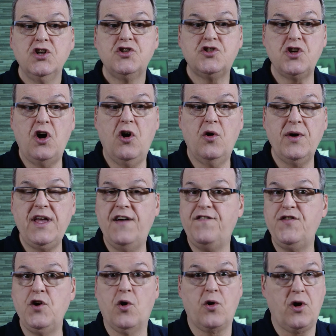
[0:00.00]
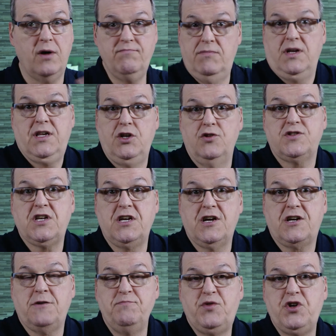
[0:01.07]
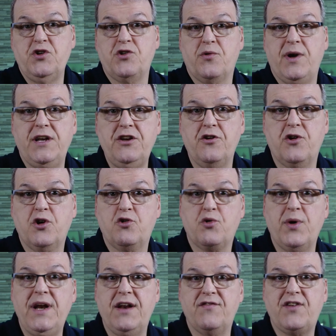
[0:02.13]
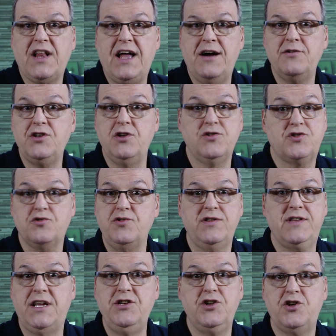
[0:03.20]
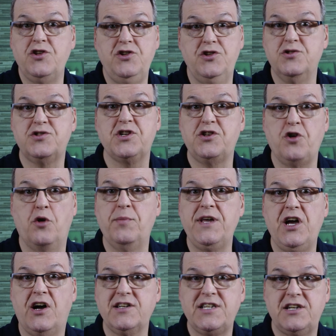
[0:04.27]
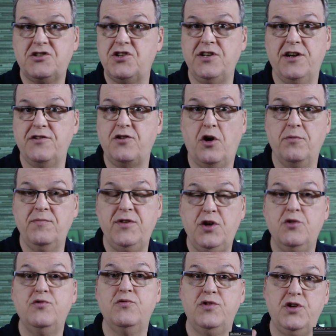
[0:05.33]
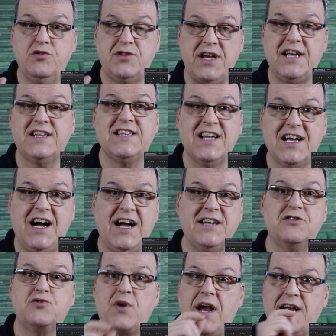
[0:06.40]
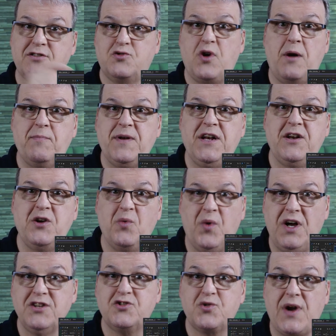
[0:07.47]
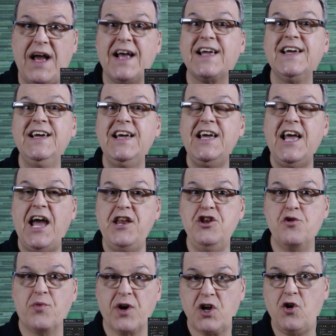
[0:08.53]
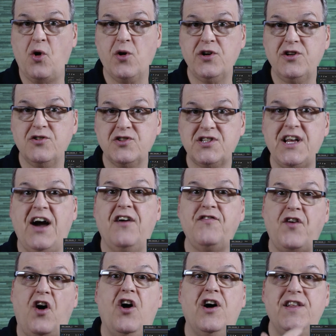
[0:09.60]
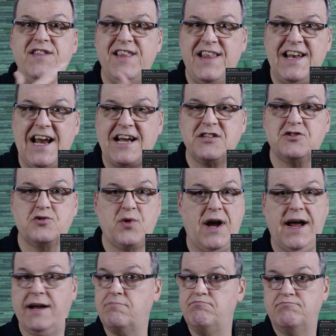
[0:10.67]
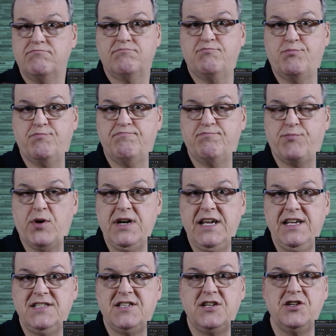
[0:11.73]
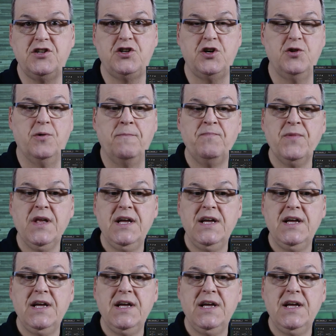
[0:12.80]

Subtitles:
So if you're using a computer and you're a Creative Cloud user, then you can use Adobe Audition. You take the guide track, drop it into one track, and you record yourself on the next track. Pretty easy to do.